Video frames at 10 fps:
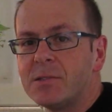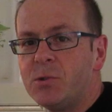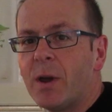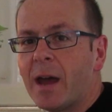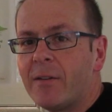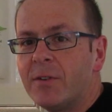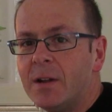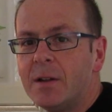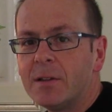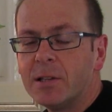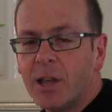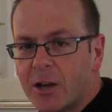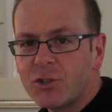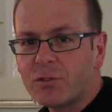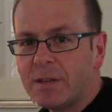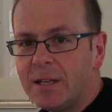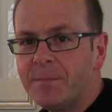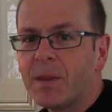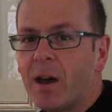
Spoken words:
You have the luxury